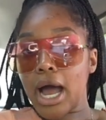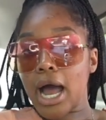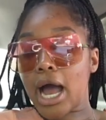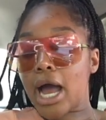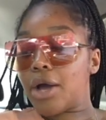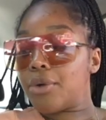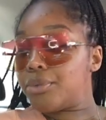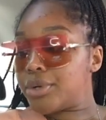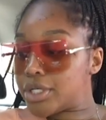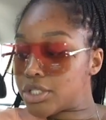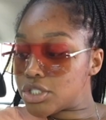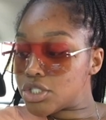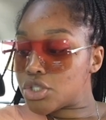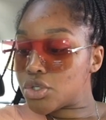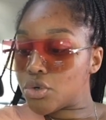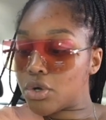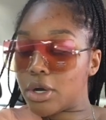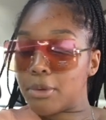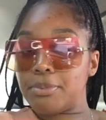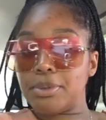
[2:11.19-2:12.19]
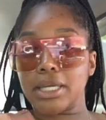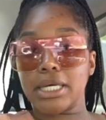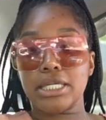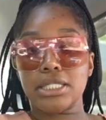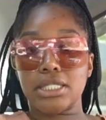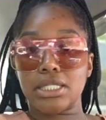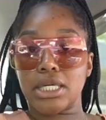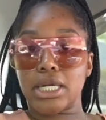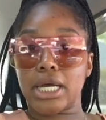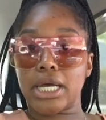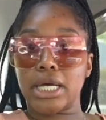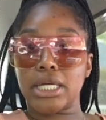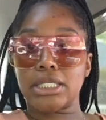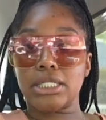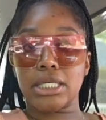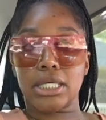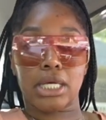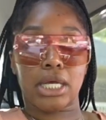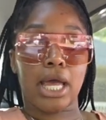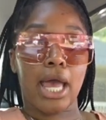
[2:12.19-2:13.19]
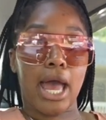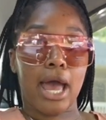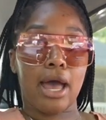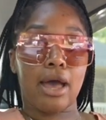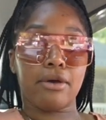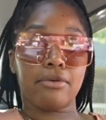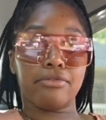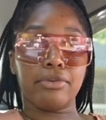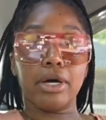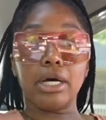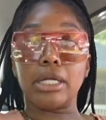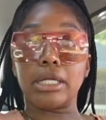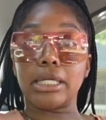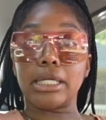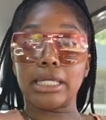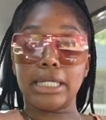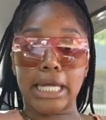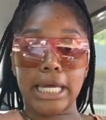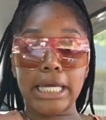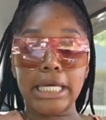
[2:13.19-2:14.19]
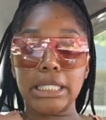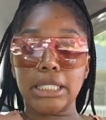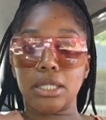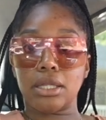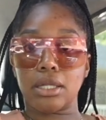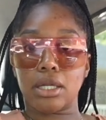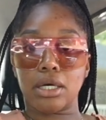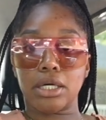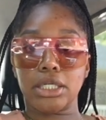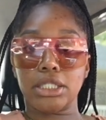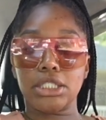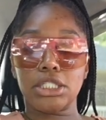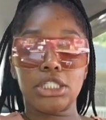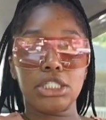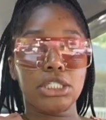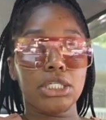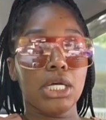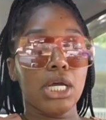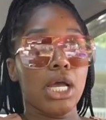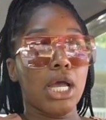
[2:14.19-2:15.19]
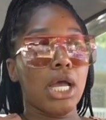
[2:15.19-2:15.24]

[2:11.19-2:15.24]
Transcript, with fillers: i went to a place today to have a late lunch